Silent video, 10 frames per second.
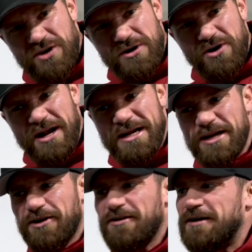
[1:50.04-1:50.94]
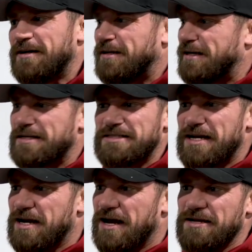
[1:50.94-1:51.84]
going on here. Like I
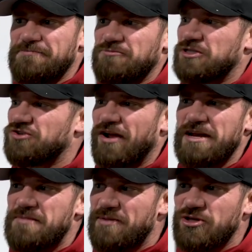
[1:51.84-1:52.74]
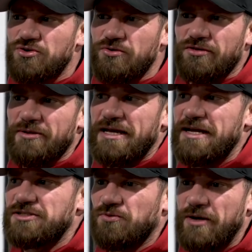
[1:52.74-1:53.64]
said, I was training maybe two, three
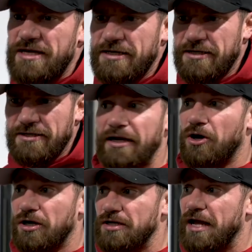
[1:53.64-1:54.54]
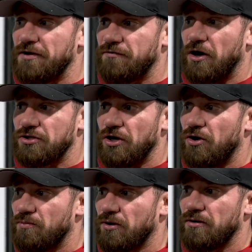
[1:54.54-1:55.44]
days a week, like end of
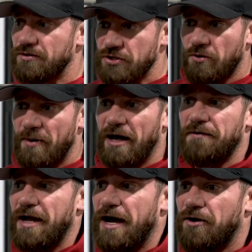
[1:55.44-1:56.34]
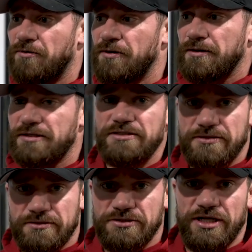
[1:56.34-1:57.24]
October till about now. And
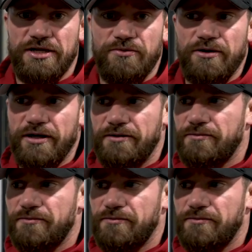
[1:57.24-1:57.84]
it's January